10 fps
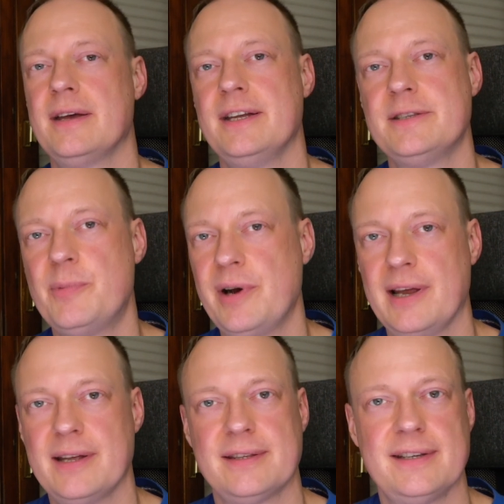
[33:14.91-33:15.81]
It's
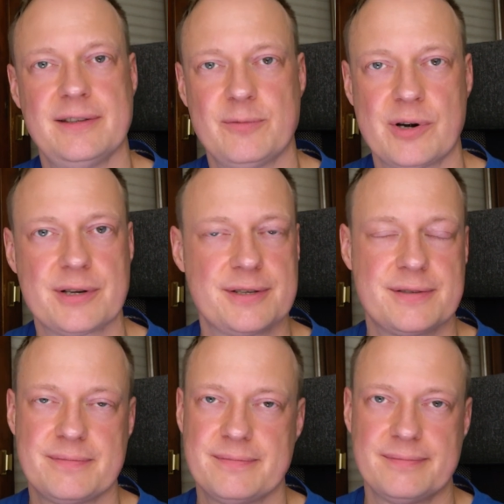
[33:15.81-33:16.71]
brilliant. It
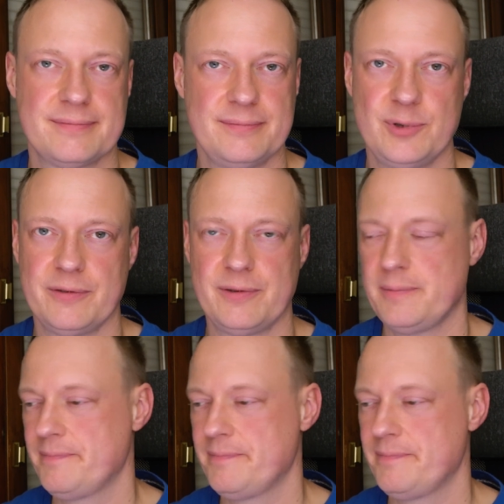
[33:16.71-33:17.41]
works beautiful.